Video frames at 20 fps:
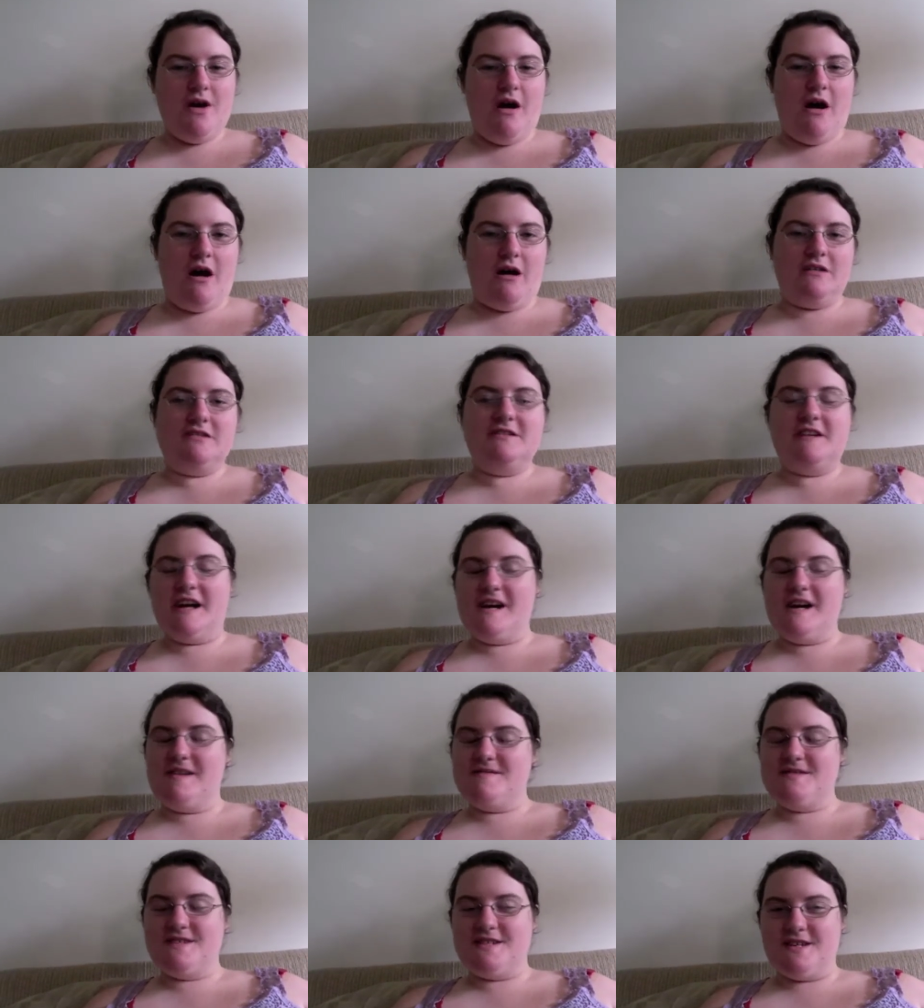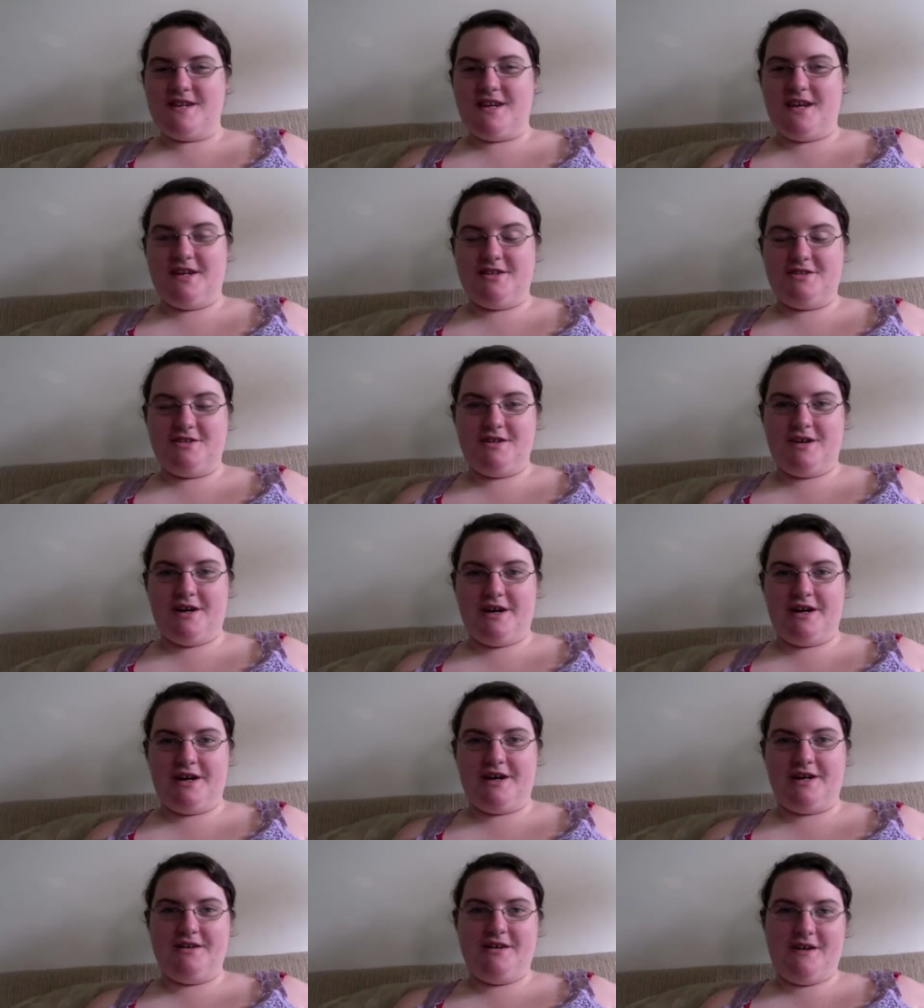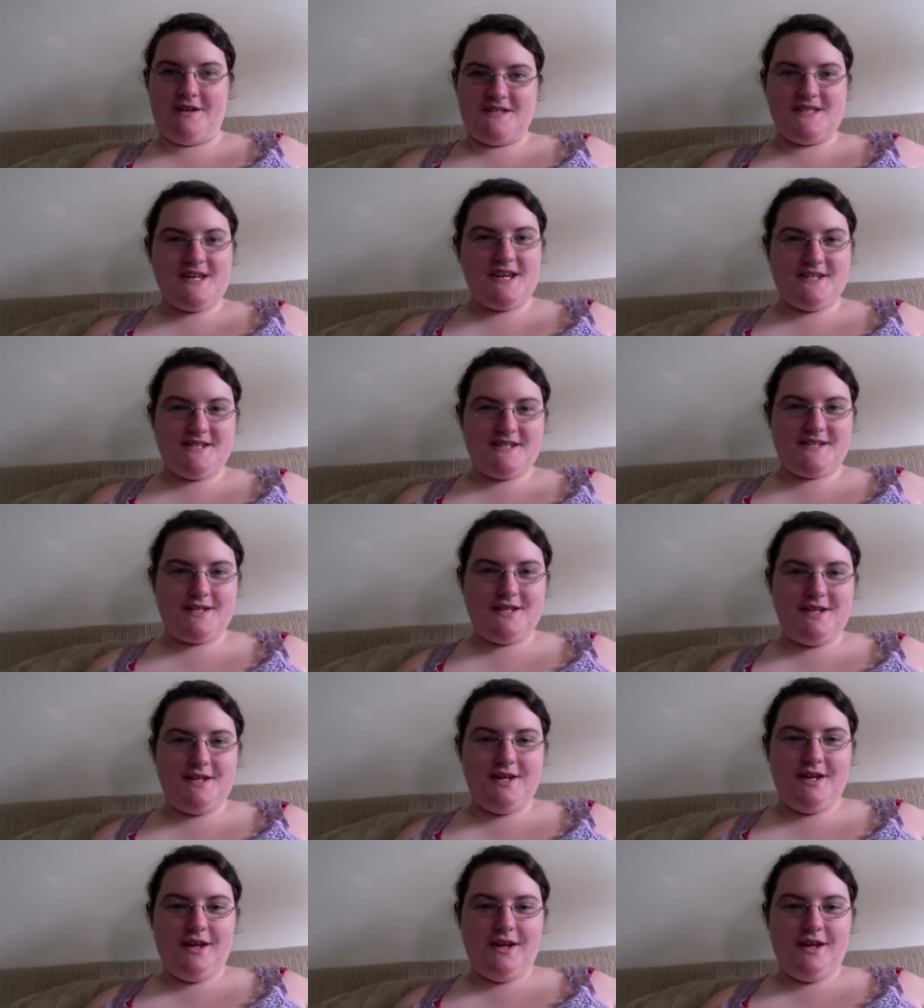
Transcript: All Crafts and contest.